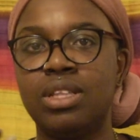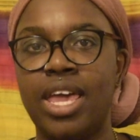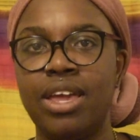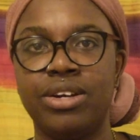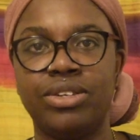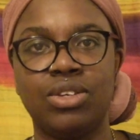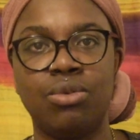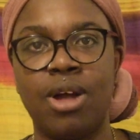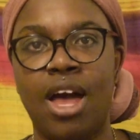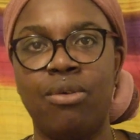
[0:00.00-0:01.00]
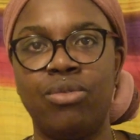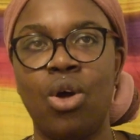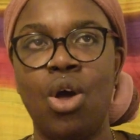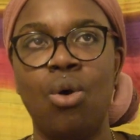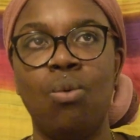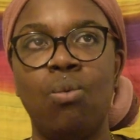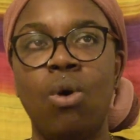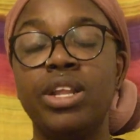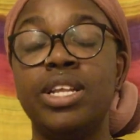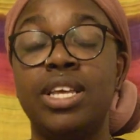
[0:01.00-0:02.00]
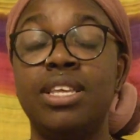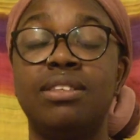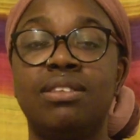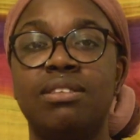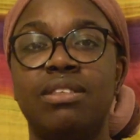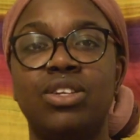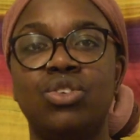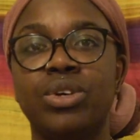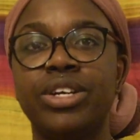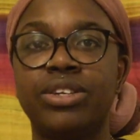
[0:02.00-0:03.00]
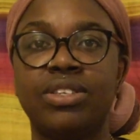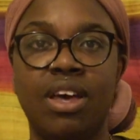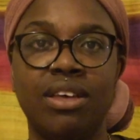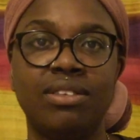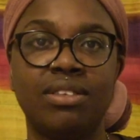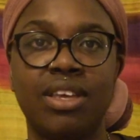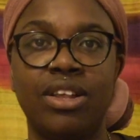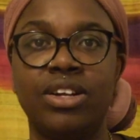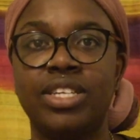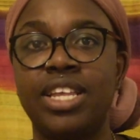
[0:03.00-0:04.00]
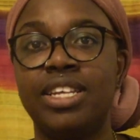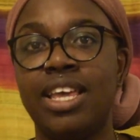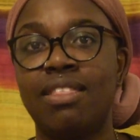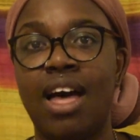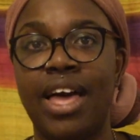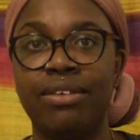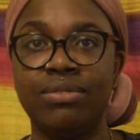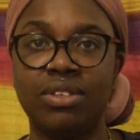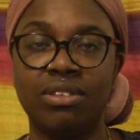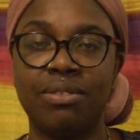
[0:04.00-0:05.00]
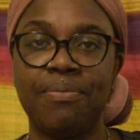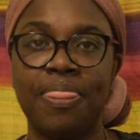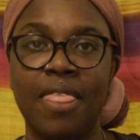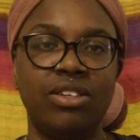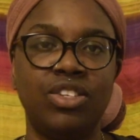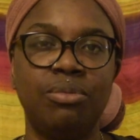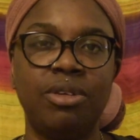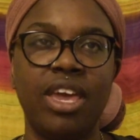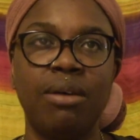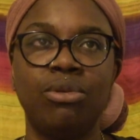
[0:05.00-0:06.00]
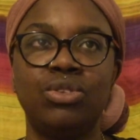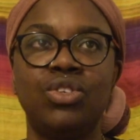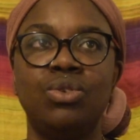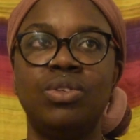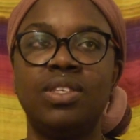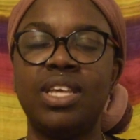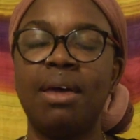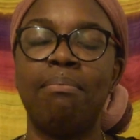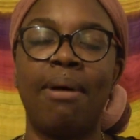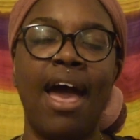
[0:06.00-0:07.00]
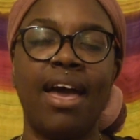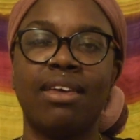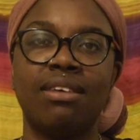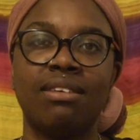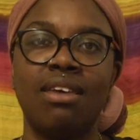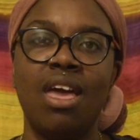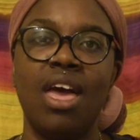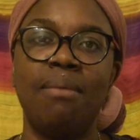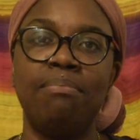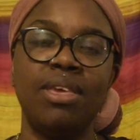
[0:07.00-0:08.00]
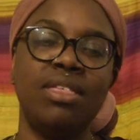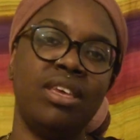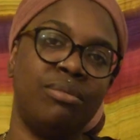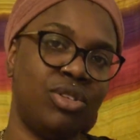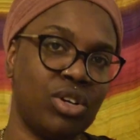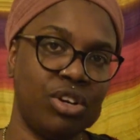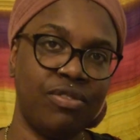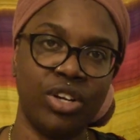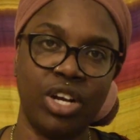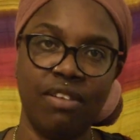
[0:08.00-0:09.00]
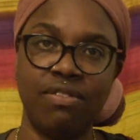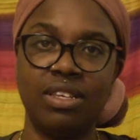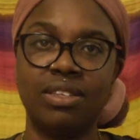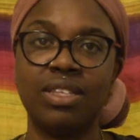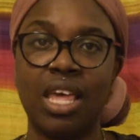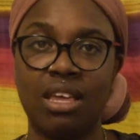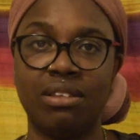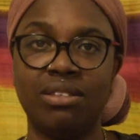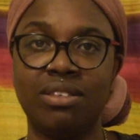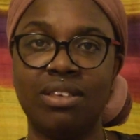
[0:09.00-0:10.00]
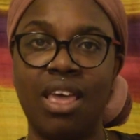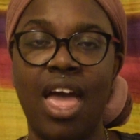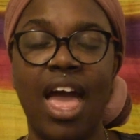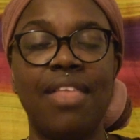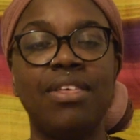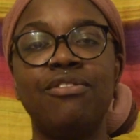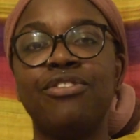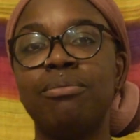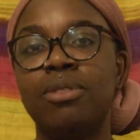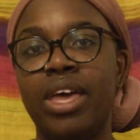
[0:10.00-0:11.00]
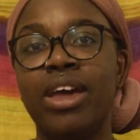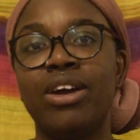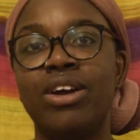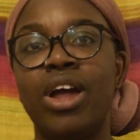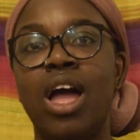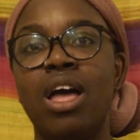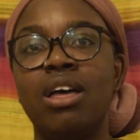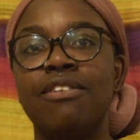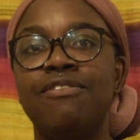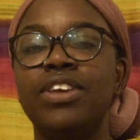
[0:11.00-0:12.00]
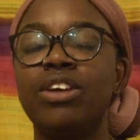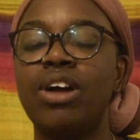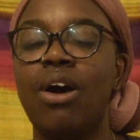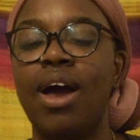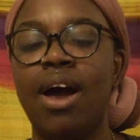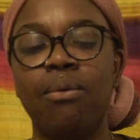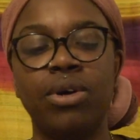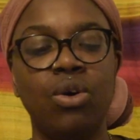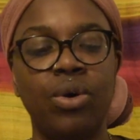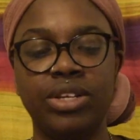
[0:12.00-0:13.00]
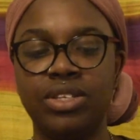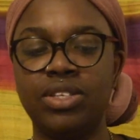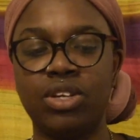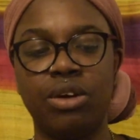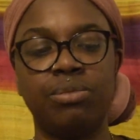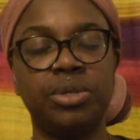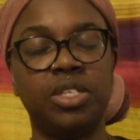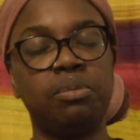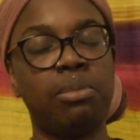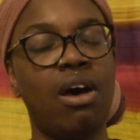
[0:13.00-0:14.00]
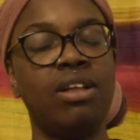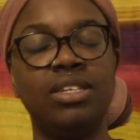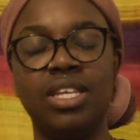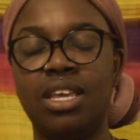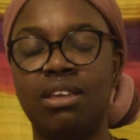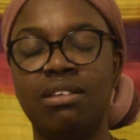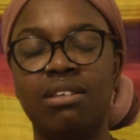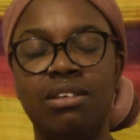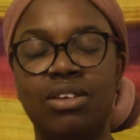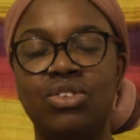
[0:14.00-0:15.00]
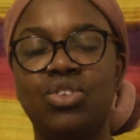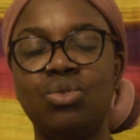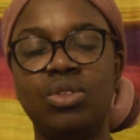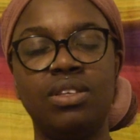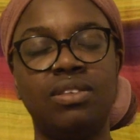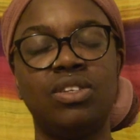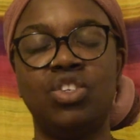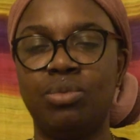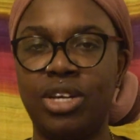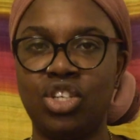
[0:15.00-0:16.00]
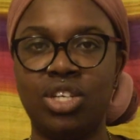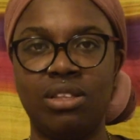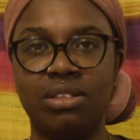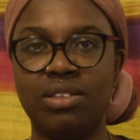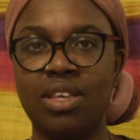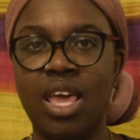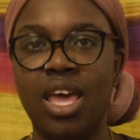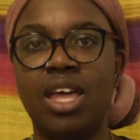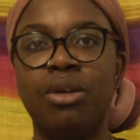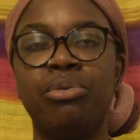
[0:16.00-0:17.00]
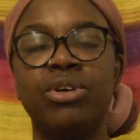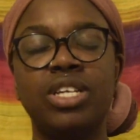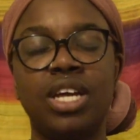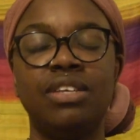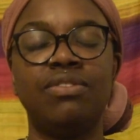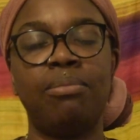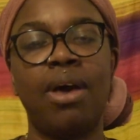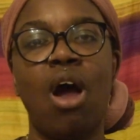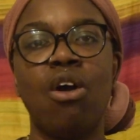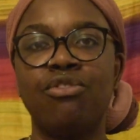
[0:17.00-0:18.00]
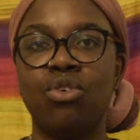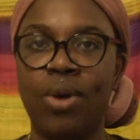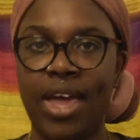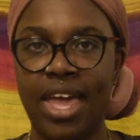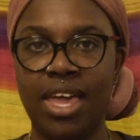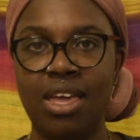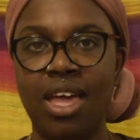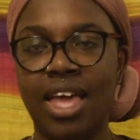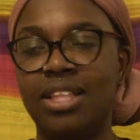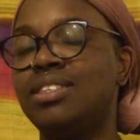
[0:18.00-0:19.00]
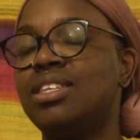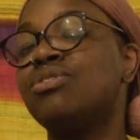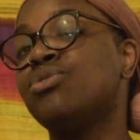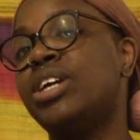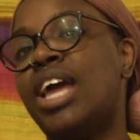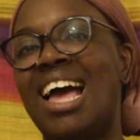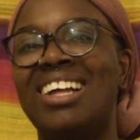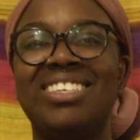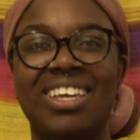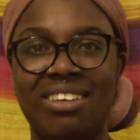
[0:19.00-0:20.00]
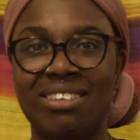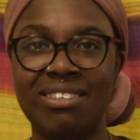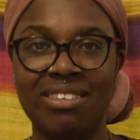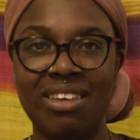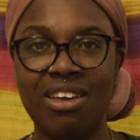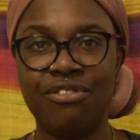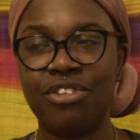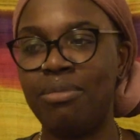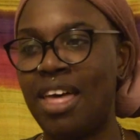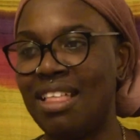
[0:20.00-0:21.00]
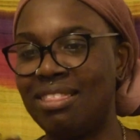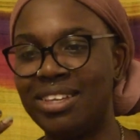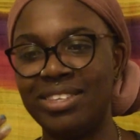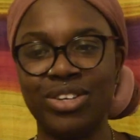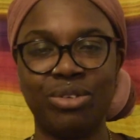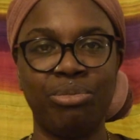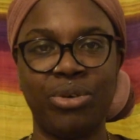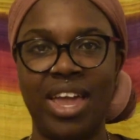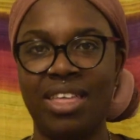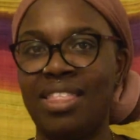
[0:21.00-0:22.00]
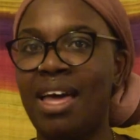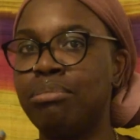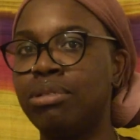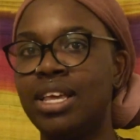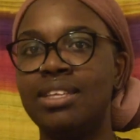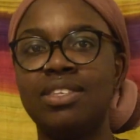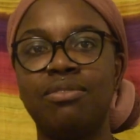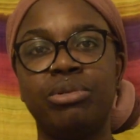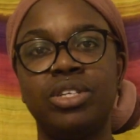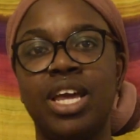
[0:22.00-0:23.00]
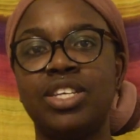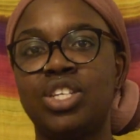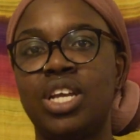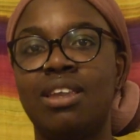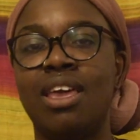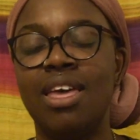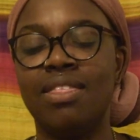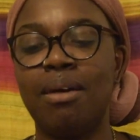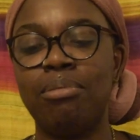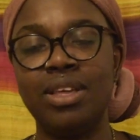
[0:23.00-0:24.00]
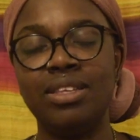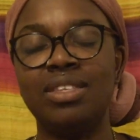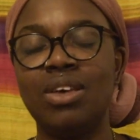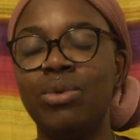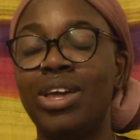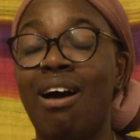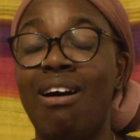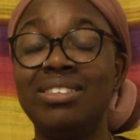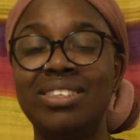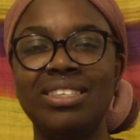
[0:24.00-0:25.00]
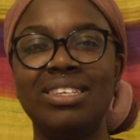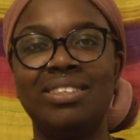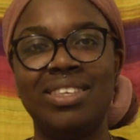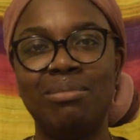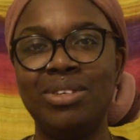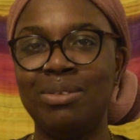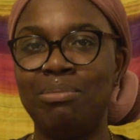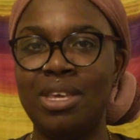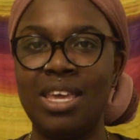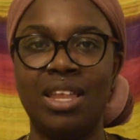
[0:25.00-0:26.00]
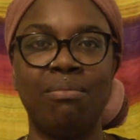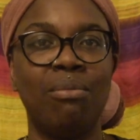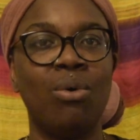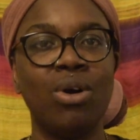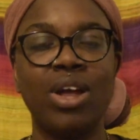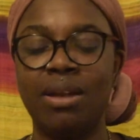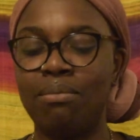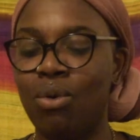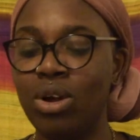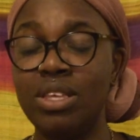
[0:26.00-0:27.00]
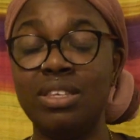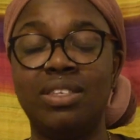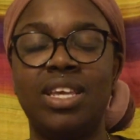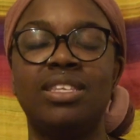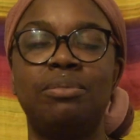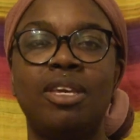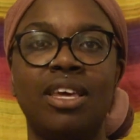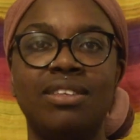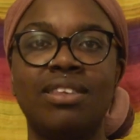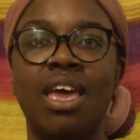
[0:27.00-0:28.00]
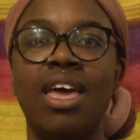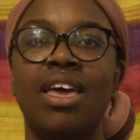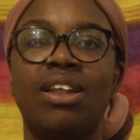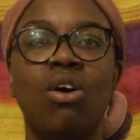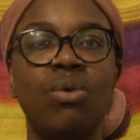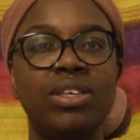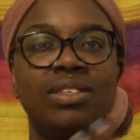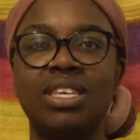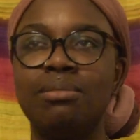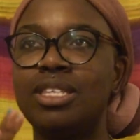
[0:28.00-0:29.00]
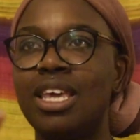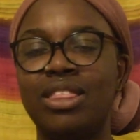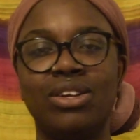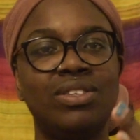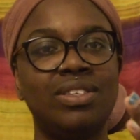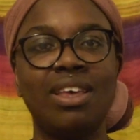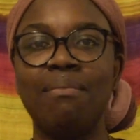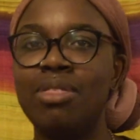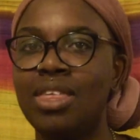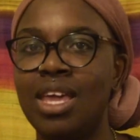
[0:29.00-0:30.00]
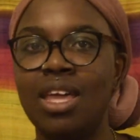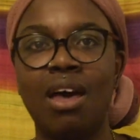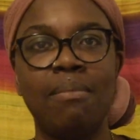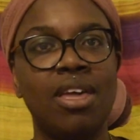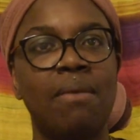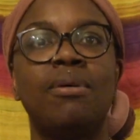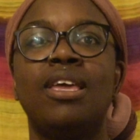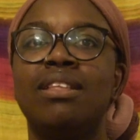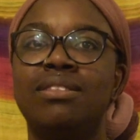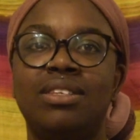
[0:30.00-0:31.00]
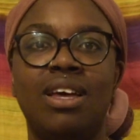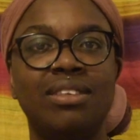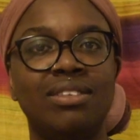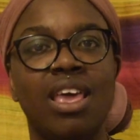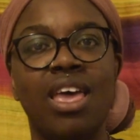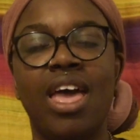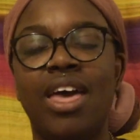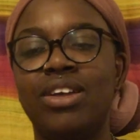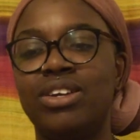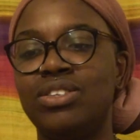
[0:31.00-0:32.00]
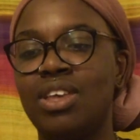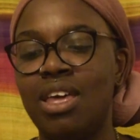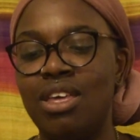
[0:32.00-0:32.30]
layers around what it is that triggers us in our day-to-day lives, and to be able to step back and be the observer of these things. And then from there, figure out how we're going to start responding to these situations in a productive and powerful way instead of reacting from that lizard brain, that place of protection, that place that we constantly seem to be in more and more these days, because it always seems like there's something coming up against us. There's